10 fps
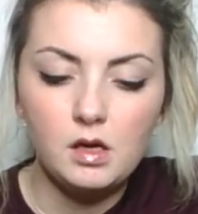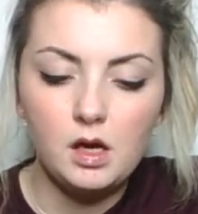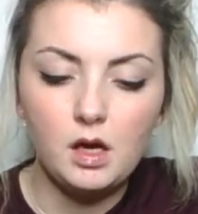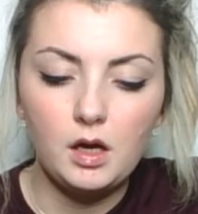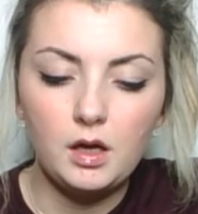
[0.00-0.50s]

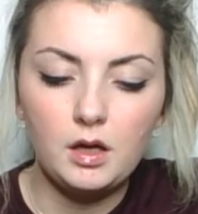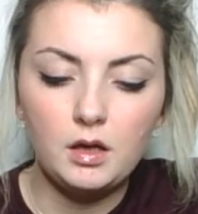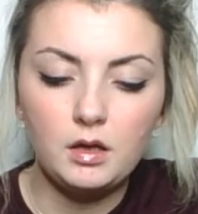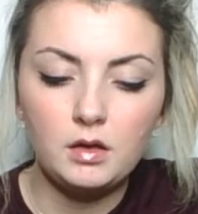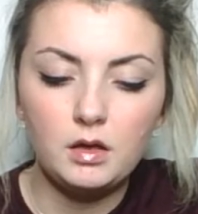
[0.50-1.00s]
Uh,
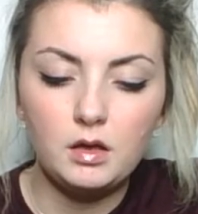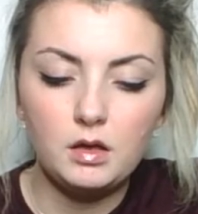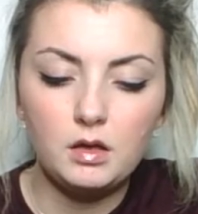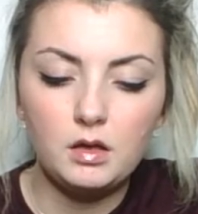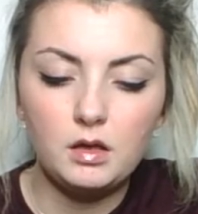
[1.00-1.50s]

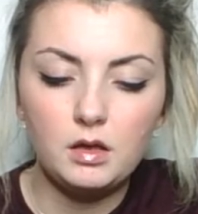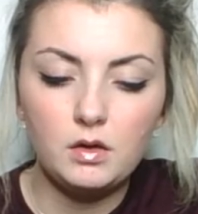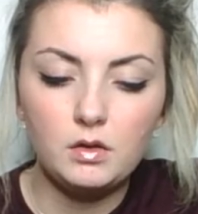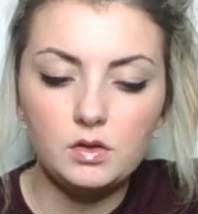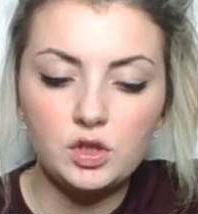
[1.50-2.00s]

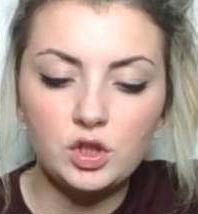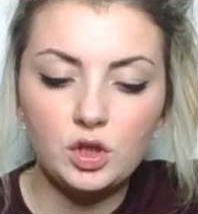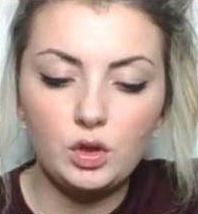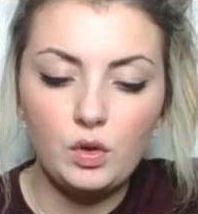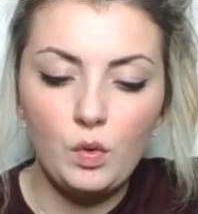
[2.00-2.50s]
two.